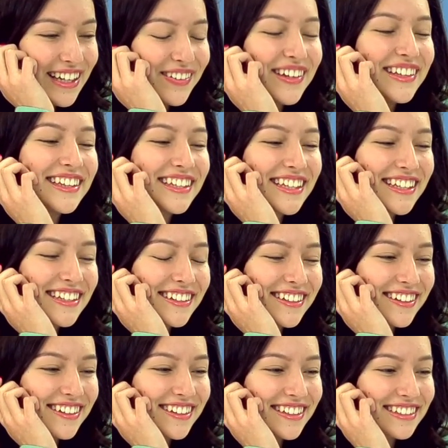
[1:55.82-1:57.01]
Even the little
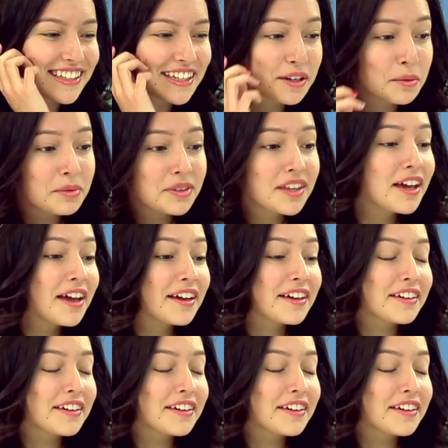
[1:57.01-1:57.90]
girl is like, what